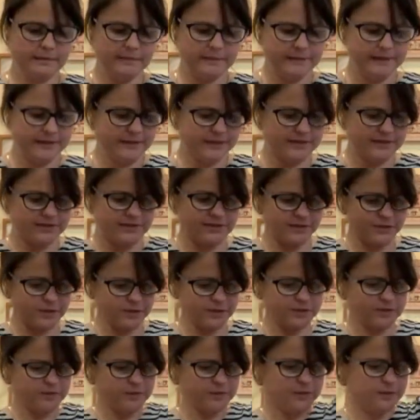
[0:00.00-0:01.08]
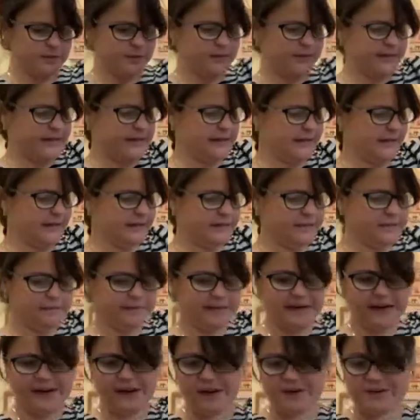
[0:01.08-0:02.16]
because there's so much blue in it.
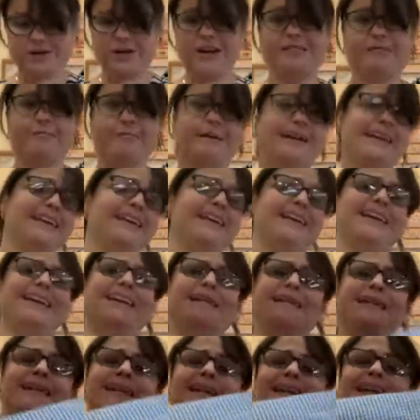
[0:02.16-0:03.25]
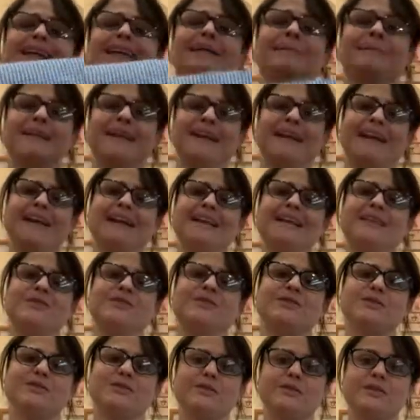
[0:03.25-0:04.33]
But I also have pink gingham that I can
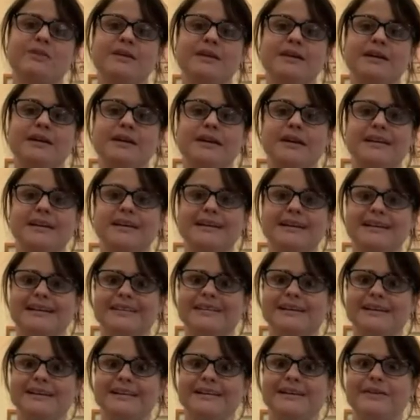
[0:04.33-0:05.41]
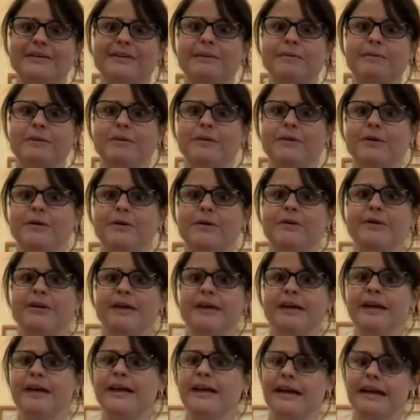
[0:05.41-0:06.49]
do like a secondary border,
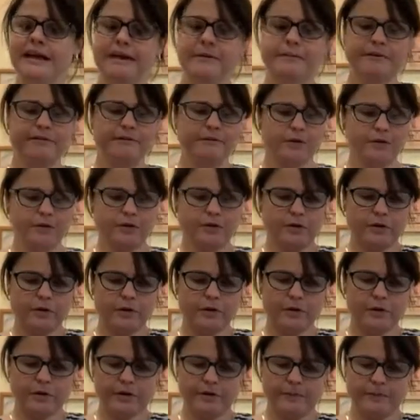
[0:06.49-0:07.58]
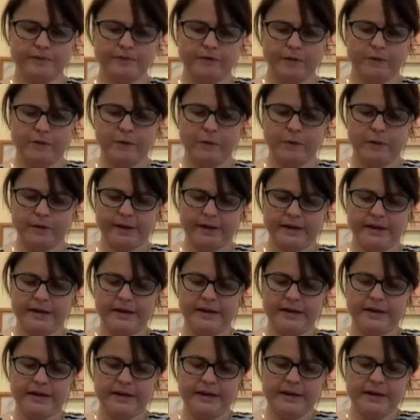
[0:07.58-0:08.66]
and it could be for a girl or it could be for a boy.
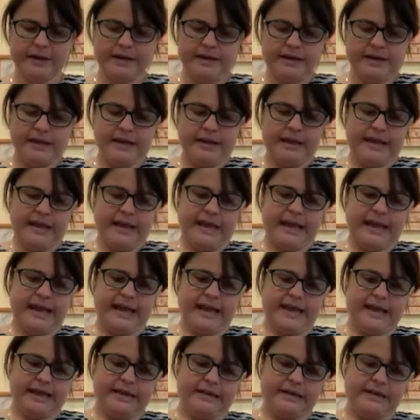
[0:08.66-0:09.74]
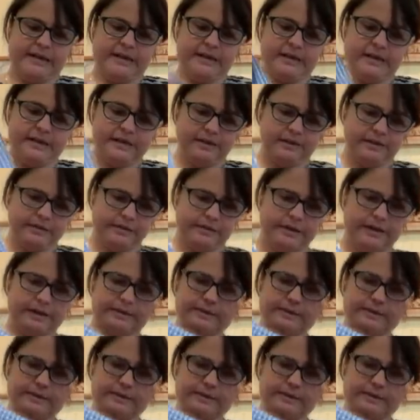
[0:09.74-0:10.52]
And what